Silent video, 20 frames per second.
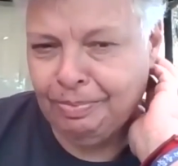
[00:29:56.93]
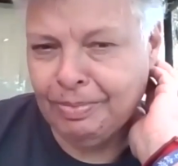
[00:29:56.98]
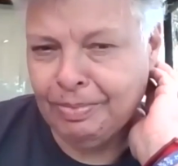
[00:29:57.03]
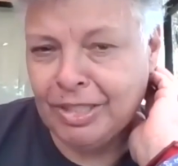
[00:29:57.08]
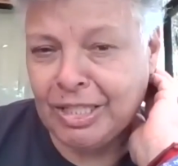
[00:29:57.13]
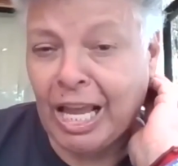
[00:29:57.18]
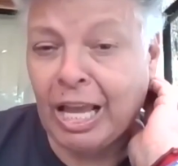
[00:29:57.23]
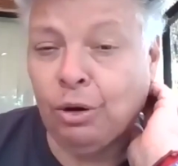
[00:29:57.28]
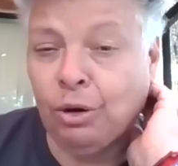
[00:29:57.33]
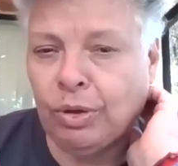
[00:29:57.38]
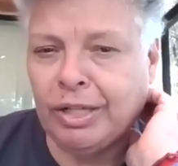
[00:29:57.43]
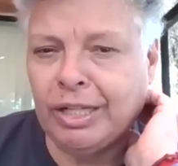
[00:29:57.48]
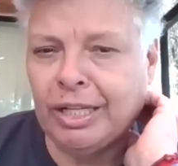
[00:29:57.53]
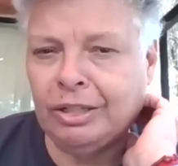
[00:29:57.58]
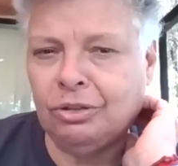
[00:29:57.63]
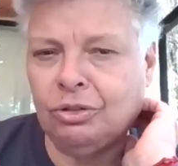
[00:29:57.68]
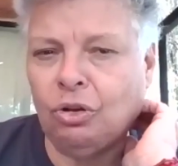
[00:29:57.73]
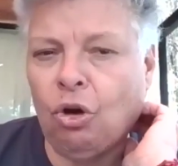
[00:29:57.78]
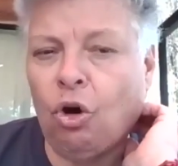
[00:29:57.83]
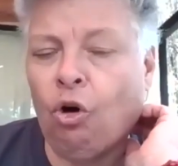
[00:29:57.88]

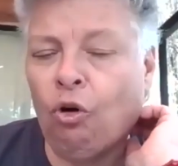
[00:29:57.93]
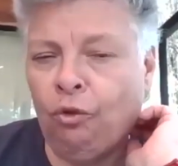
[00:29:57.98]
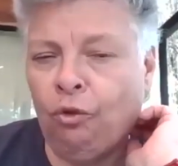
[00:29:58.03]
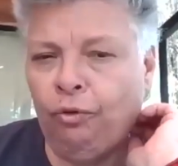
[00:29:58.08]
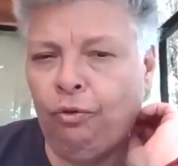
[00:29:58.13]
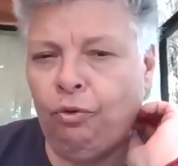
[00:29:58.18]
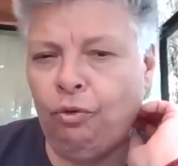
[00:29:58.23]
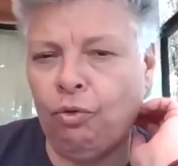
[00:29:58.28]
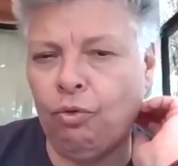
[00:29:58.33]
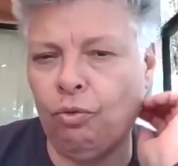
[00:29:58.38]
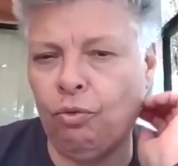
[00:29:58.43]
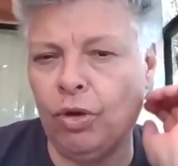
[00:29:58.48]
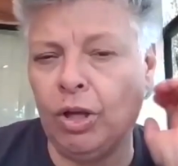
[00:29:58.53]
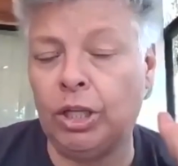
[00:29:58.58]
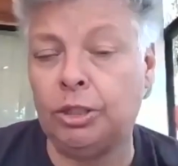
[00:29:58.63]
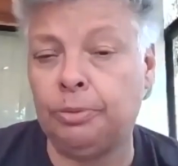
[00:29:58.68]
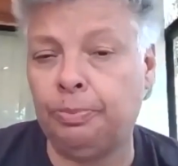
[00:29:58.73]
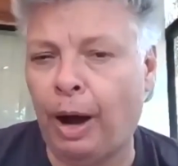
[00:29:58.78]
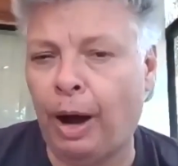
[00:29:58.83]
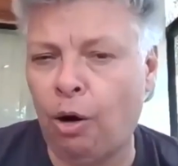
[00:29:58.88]
sacredness of
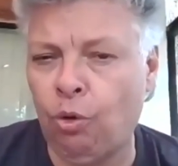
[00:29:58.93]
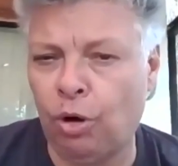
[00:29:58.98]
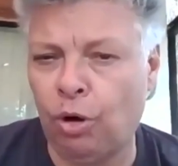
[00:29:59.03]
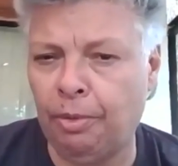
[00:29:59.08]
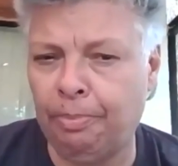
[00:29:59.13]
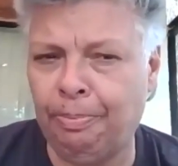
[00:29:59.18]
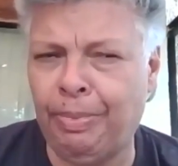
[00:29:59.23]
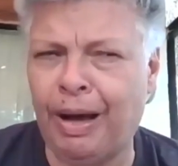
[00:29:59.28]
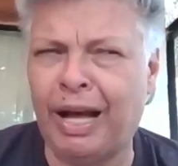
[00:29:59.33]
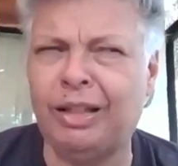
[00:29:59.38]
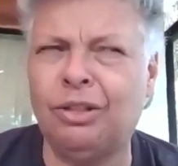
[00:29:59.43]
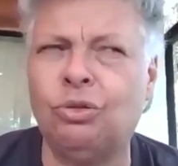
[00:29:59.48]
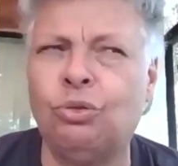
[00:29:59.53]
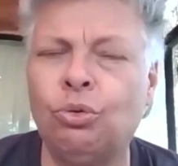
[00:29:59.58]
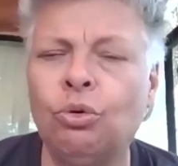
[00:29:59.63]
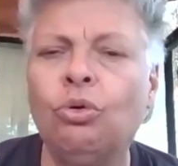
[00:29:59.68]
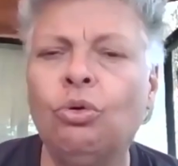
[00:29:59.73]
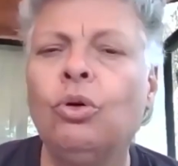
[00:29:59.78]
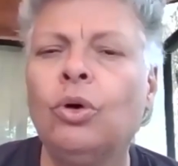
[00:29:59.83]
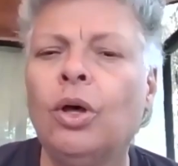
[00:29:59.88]
its power, but
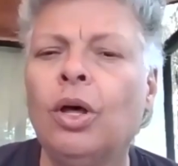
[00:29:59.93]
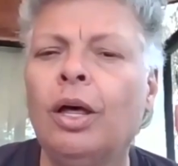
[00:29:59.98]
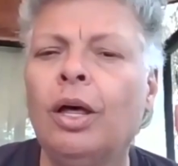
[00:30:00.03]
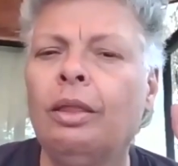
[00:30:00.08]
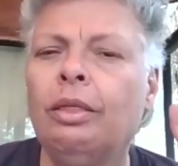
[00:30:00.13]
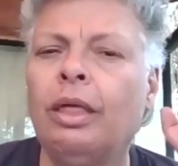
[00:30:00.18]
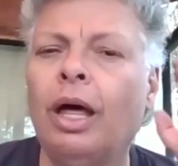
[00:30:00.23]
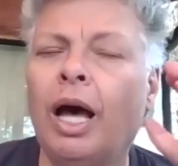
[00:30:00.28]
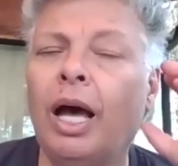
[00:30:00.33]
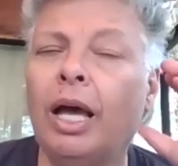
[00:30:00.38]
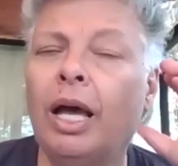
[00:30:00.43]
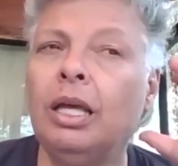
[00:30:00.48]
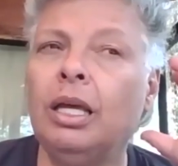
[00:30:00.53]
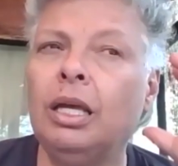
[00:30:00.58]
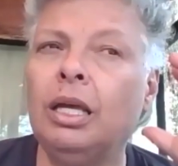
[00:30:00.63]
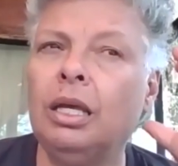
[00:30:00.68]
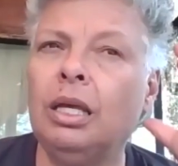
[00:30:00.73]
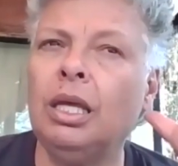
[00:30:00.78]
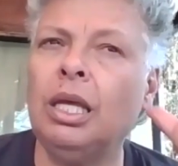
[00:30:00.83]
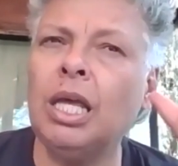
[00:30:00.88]
through the
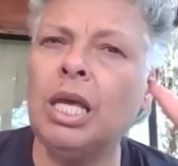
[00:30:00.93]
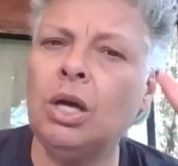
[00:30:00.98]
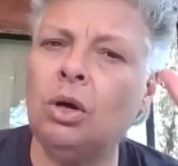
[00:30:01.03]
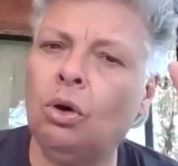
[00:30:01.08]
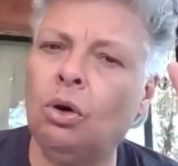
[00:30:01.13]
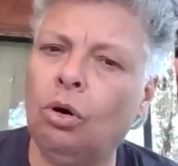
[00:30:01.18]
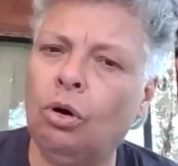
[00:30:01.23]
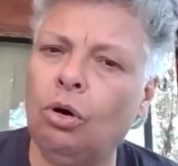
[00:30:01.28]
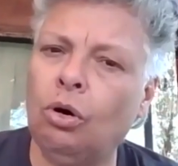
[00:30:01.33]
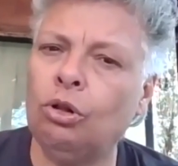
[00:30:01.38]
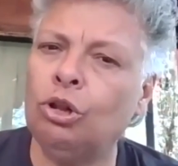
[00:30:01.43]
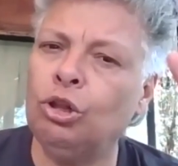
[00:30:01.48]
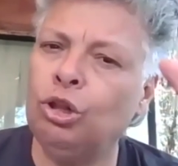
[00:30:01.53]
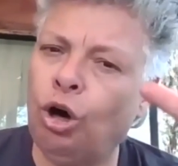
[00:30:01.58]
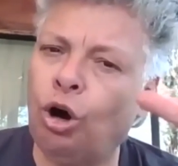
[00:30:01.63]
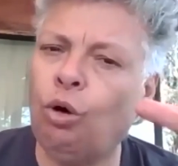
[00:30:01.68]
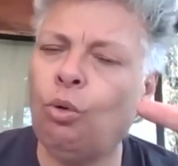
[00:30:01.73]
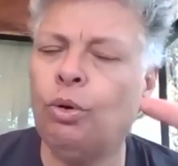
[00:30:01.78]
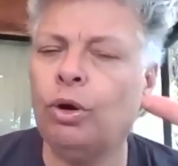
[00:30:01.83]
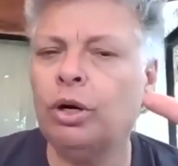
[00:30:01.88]
ego
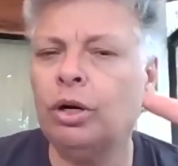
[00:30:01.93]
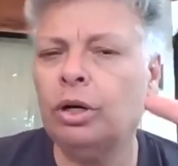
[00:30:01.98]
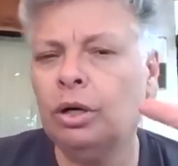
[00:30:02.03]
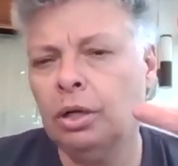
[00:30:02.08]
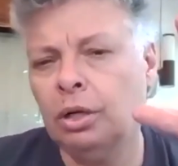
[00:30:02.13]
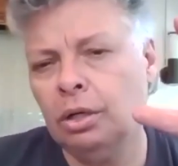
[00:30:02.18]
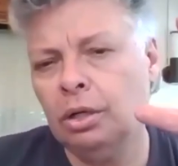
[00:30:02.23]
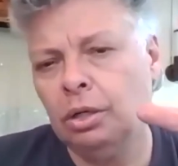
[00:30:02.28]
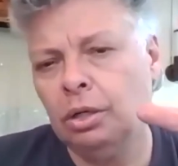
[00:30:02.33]
lower